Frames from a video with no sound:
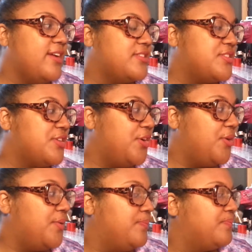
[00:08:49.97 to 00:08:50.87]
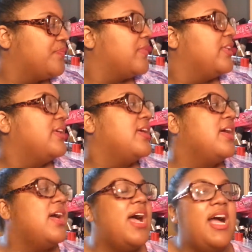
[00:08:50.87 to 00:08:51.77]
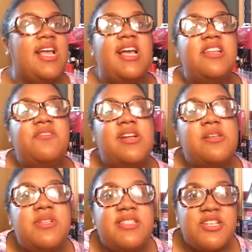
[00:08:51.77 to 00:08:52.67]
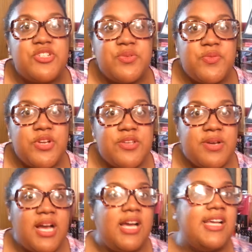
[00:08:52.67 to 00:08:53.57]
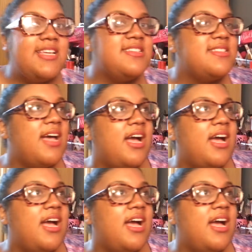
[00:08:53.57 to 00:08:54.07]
So I had a recommendation for you guys.